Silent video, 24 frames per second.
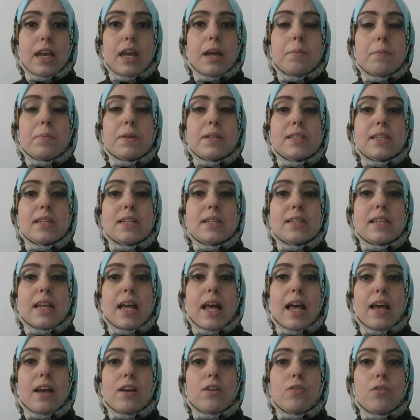presents
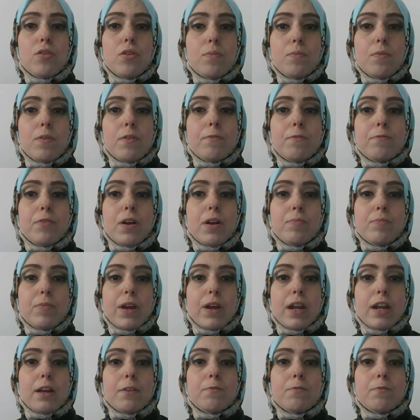a common framework